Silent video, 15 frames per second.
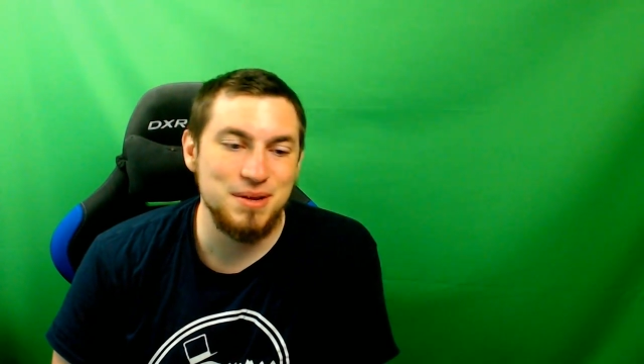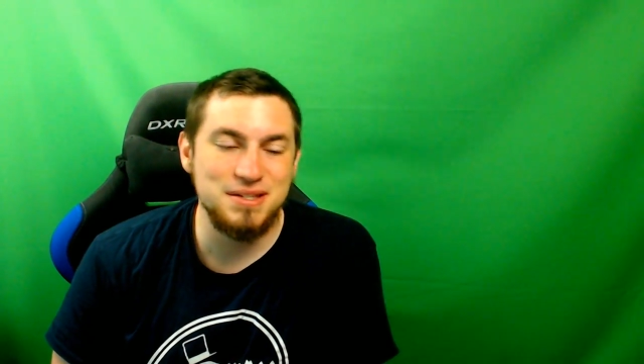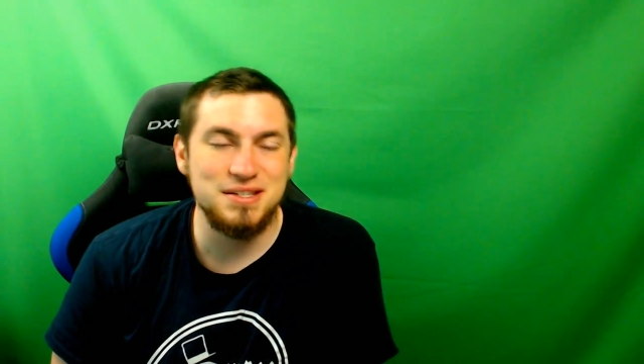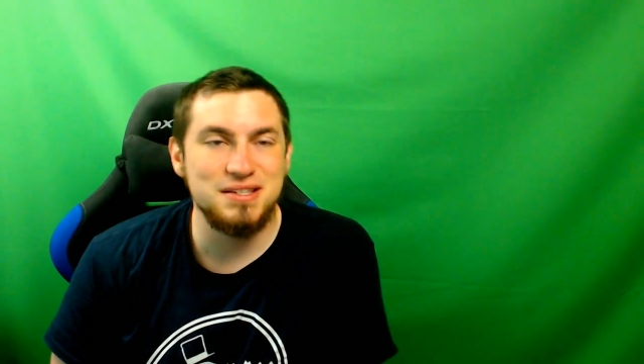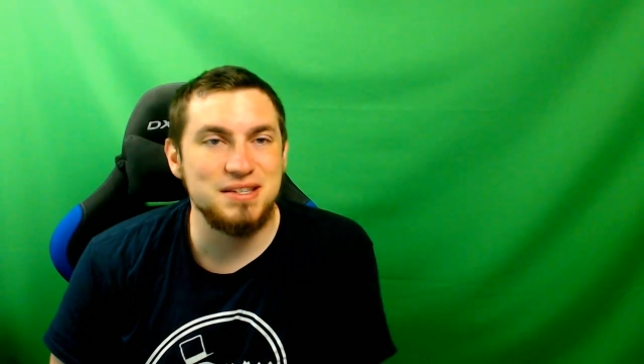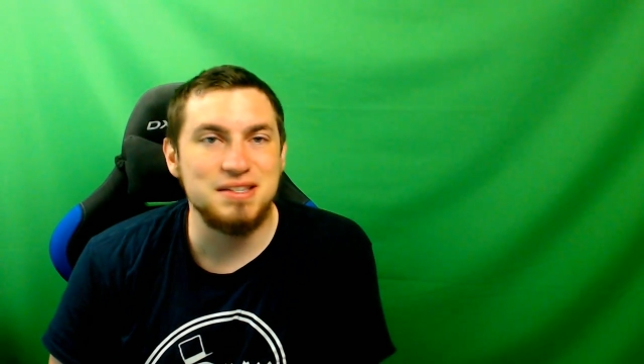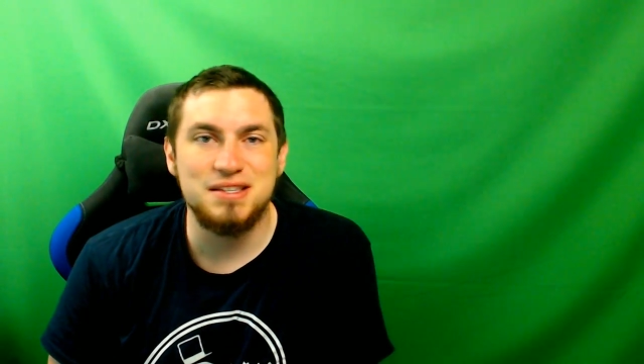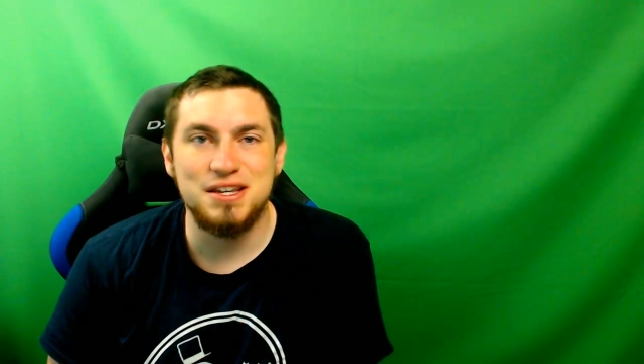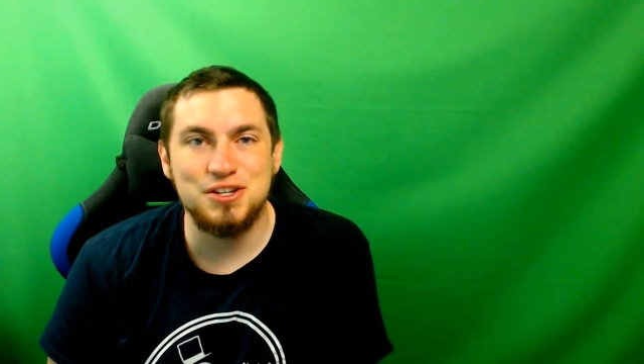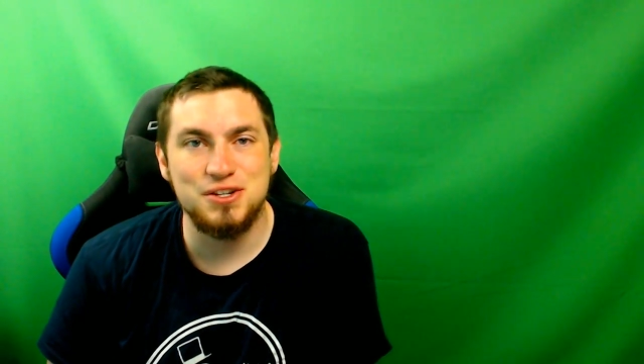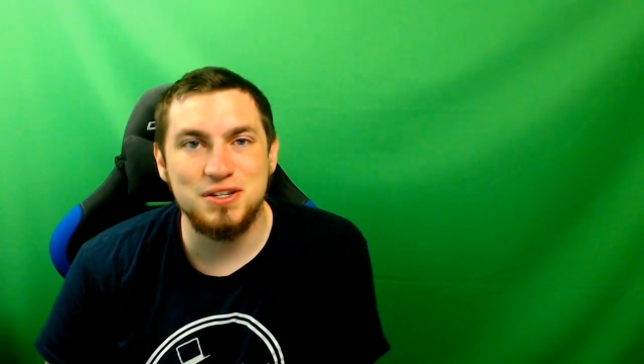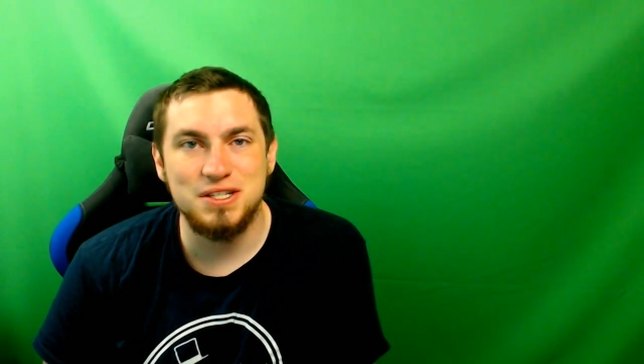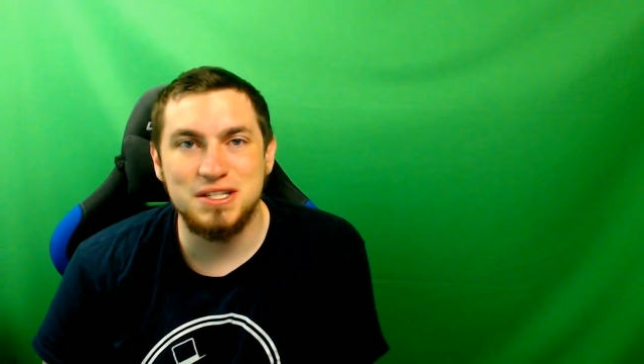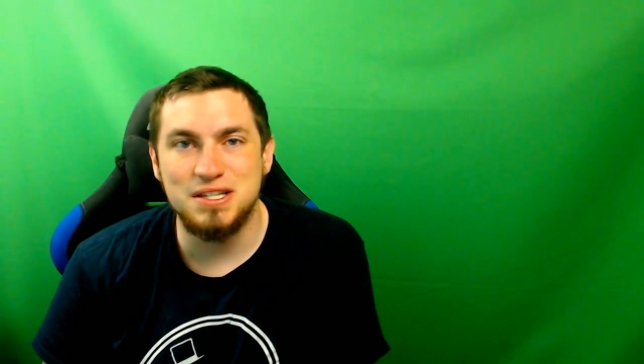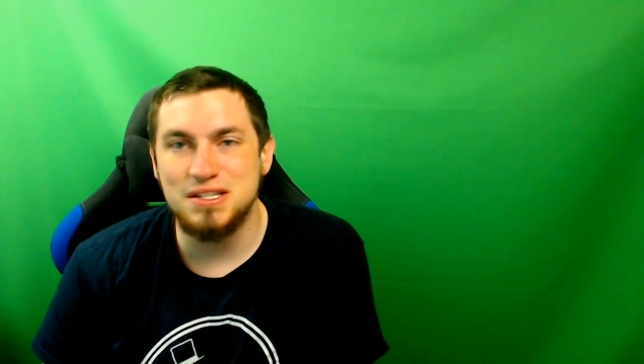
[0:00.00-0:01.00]
business
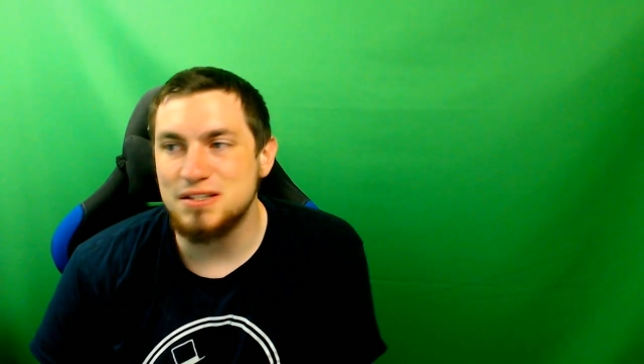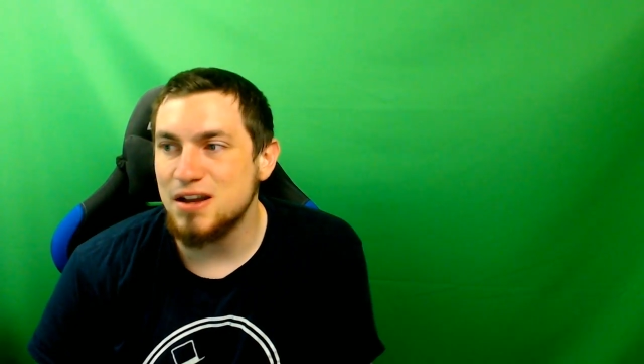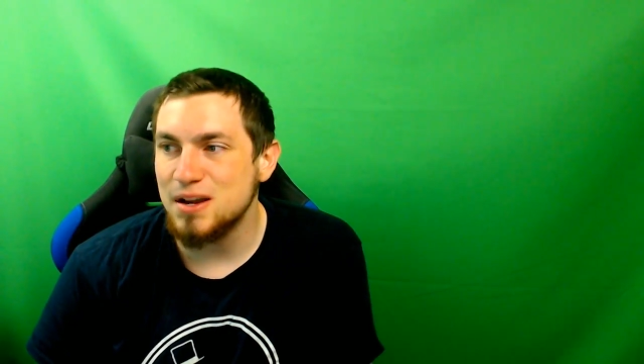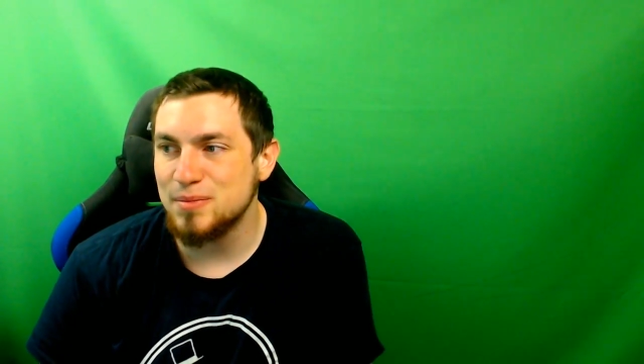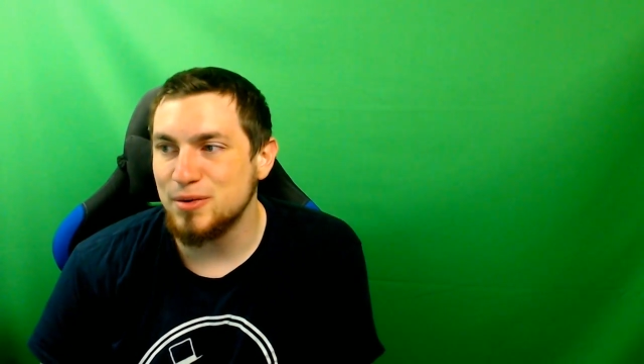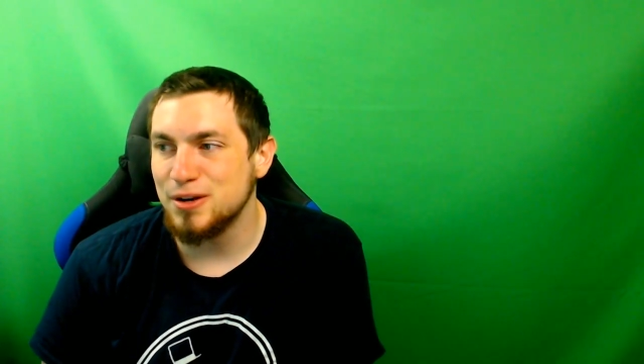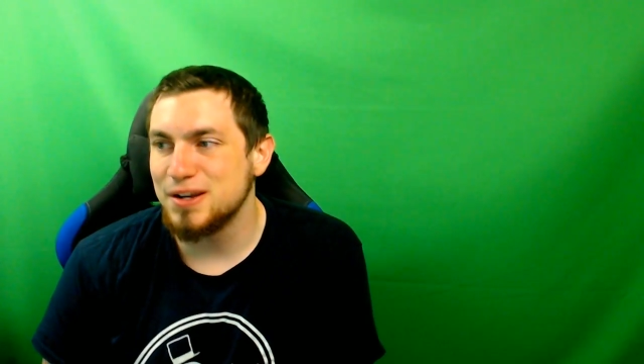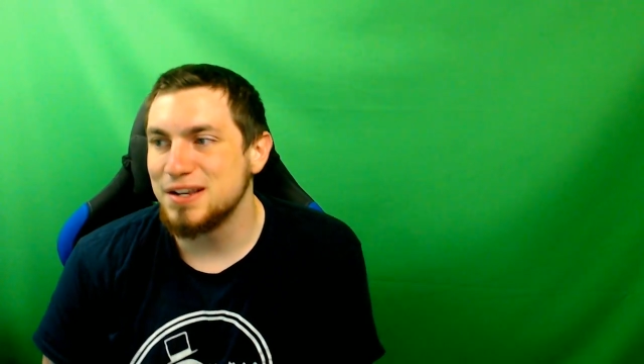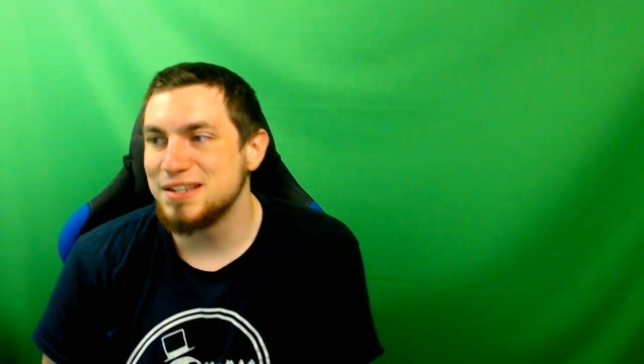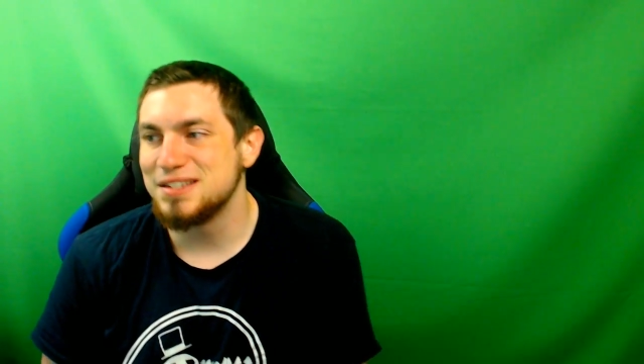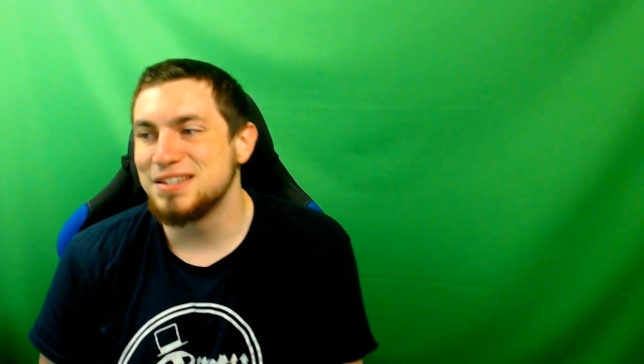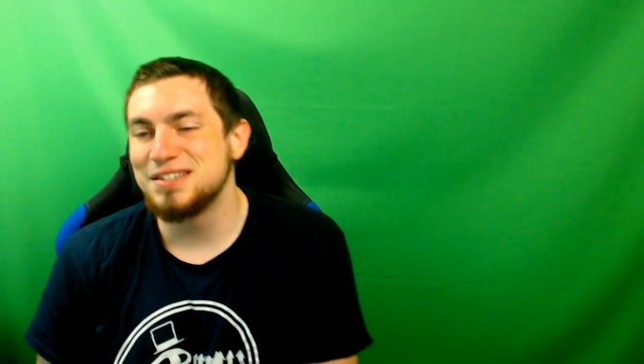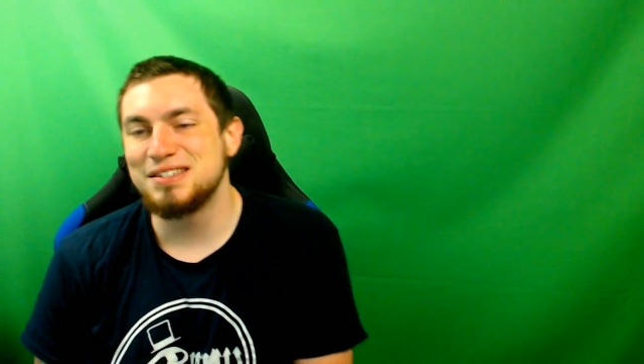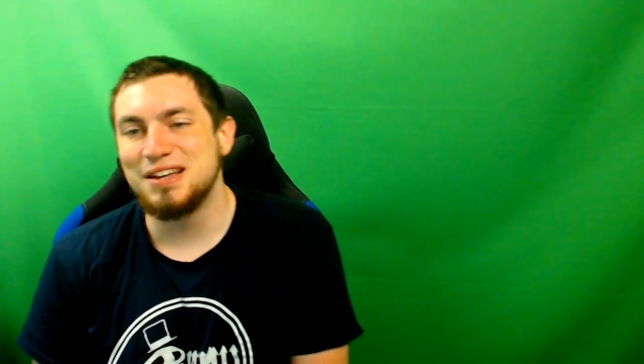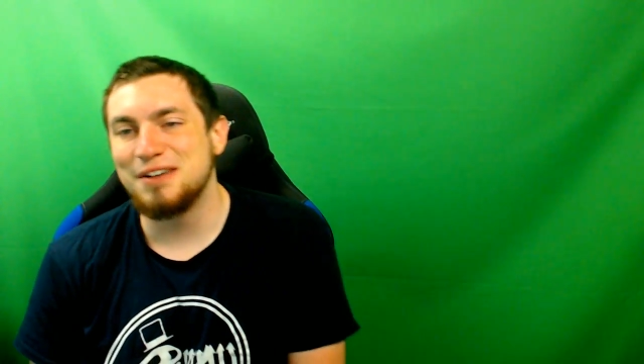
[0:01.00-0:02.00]
decisions and stock
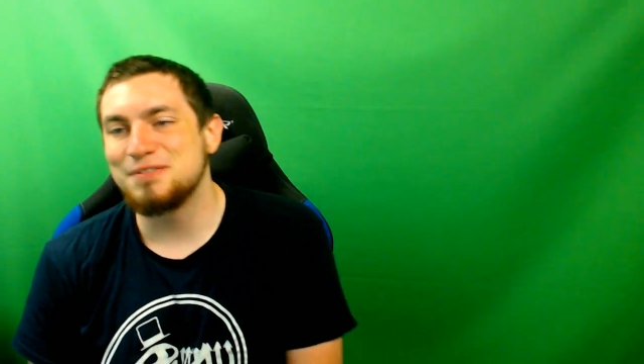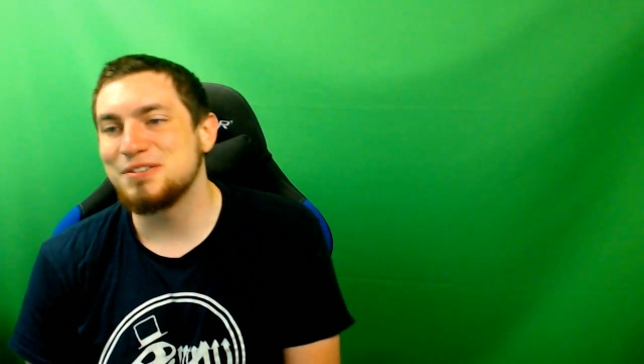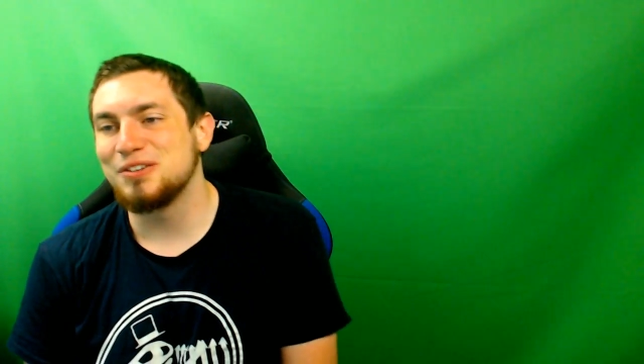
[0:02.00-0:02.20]
markets and stuff.